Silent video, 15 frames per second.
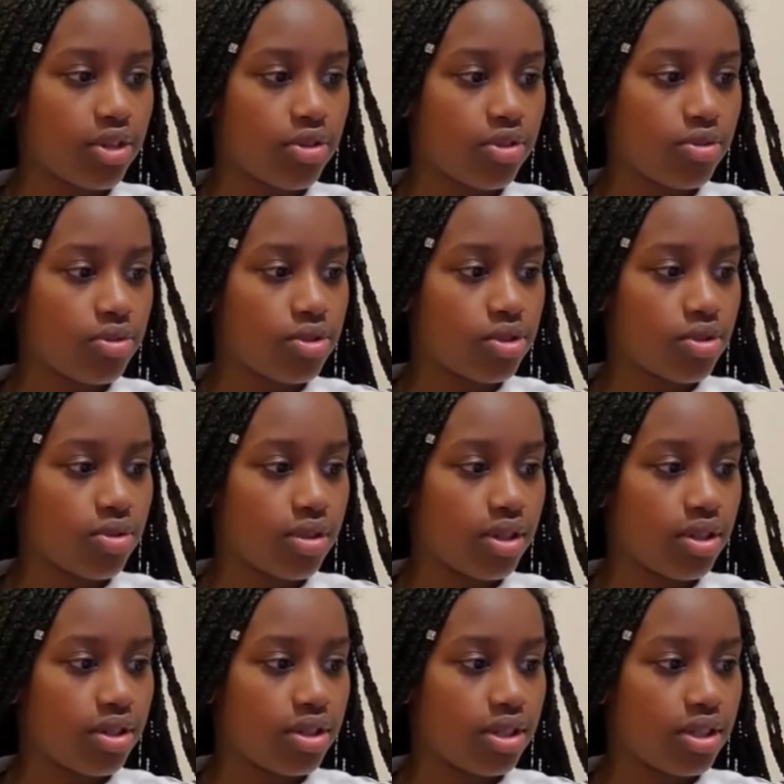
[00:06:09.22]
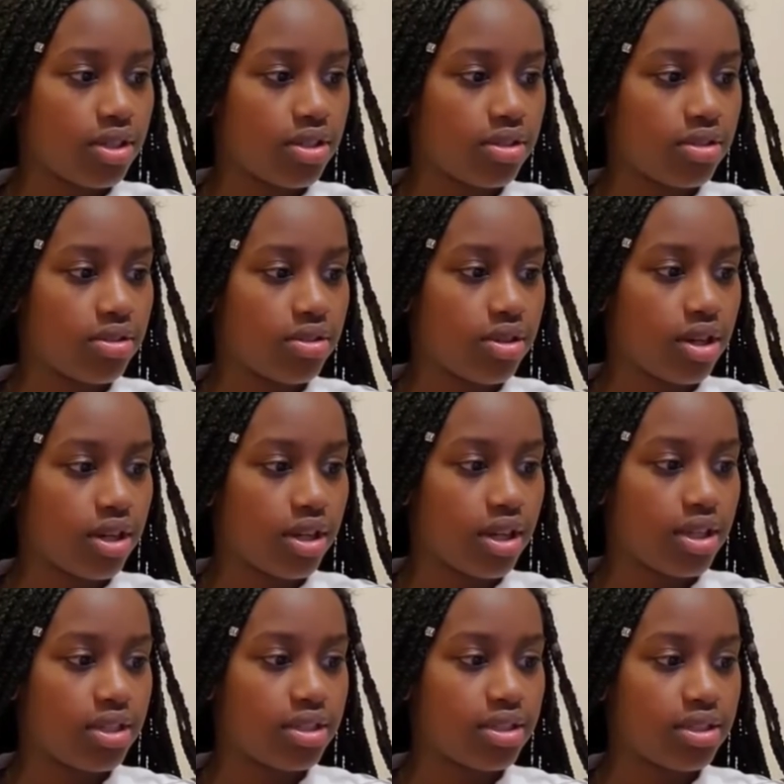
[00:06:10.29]
don't know what's going on here. Hold on,
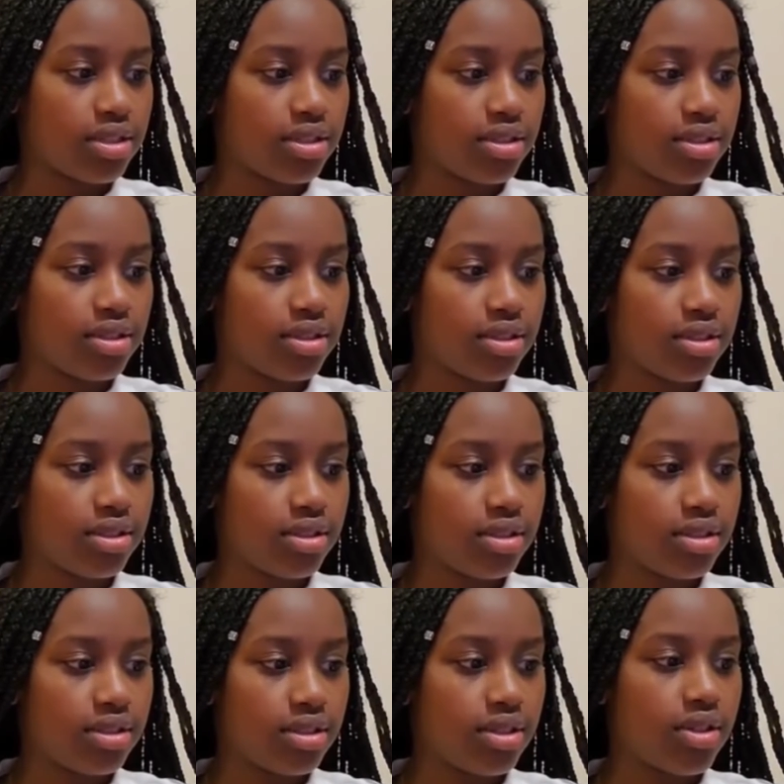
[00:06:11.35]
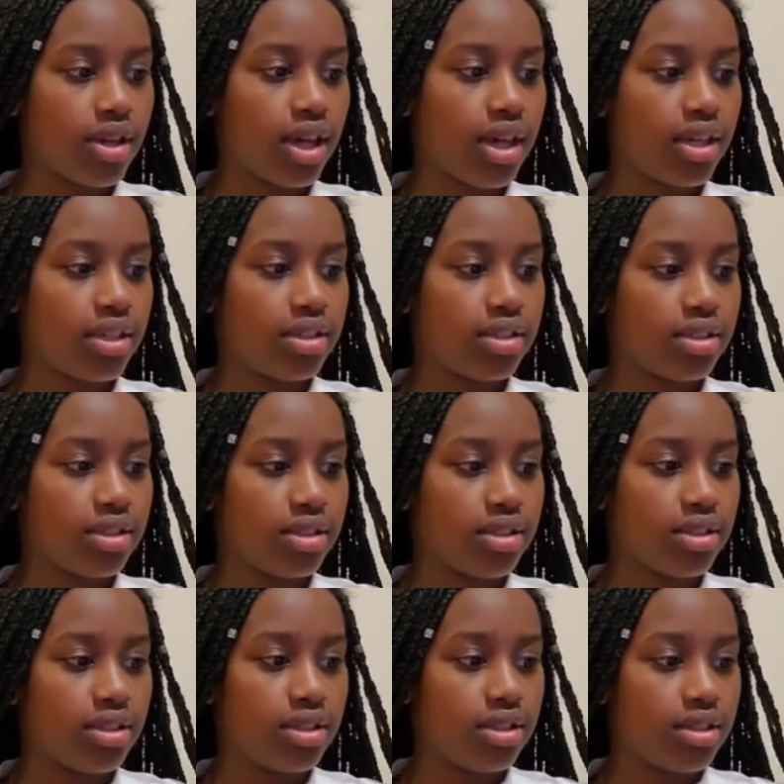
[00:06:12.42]
guys. Okay.
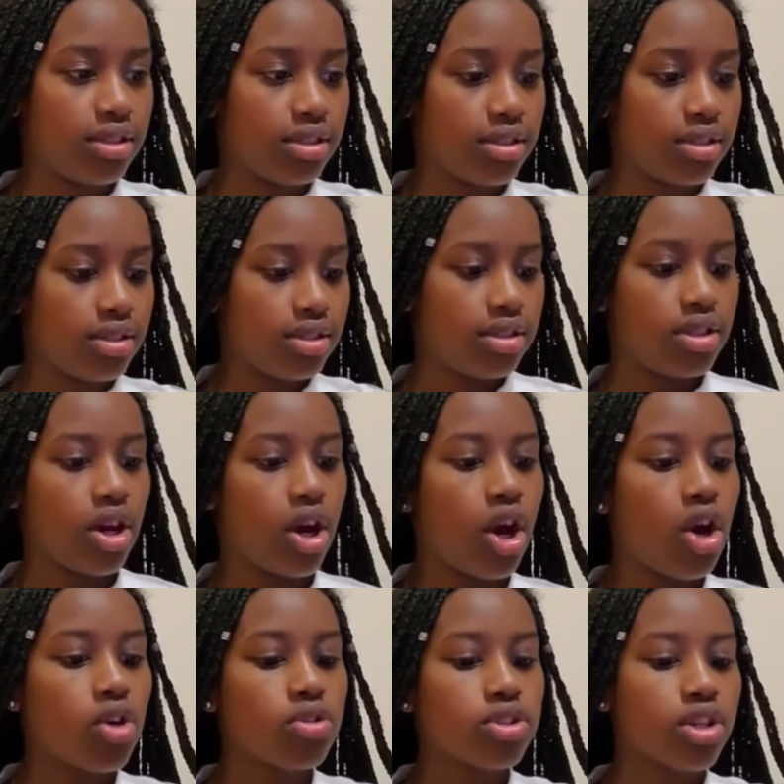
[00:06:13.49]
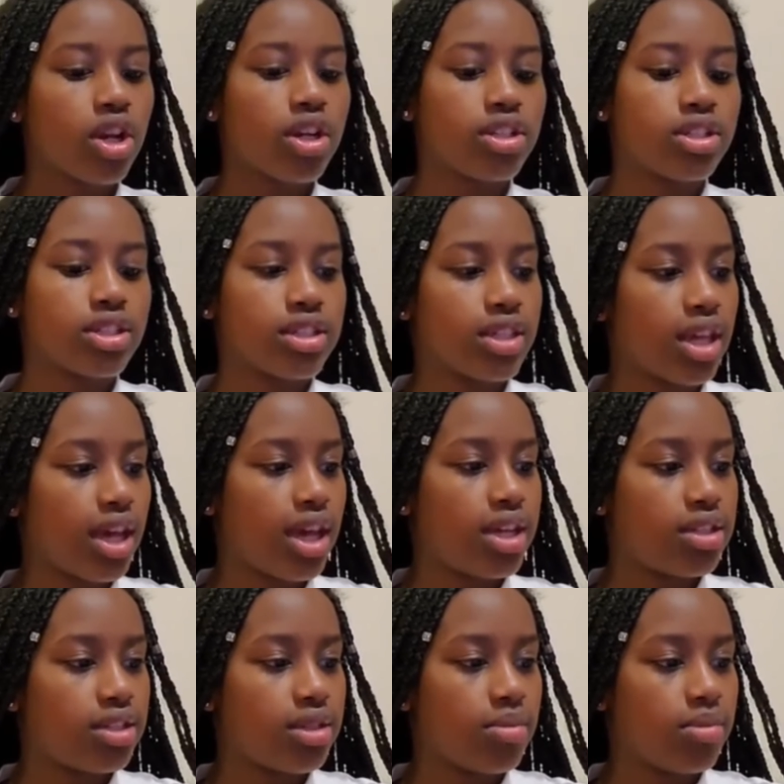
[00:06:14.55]
Oh, sorry, it's because I
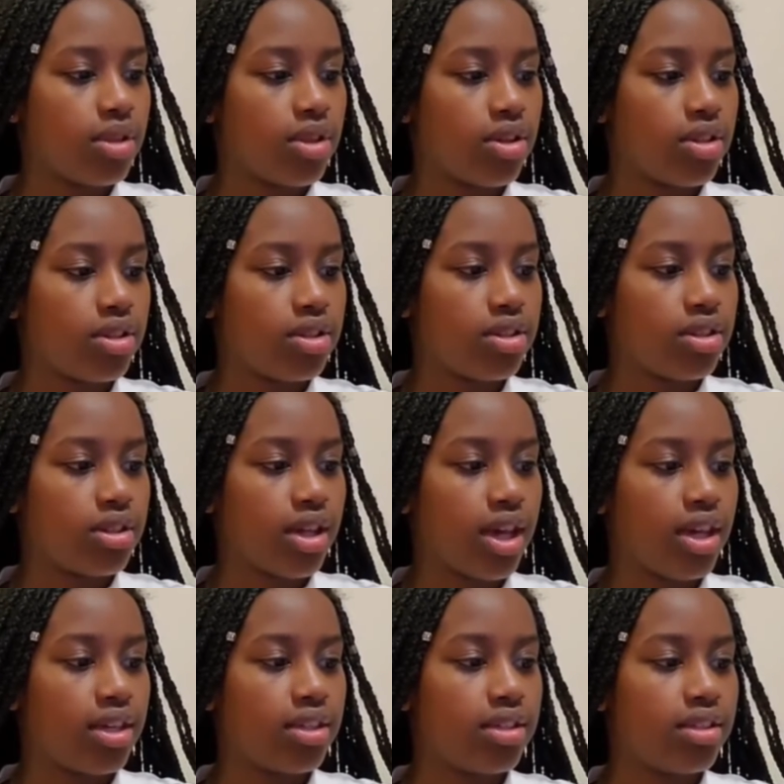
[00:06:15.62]
had something on. Okay.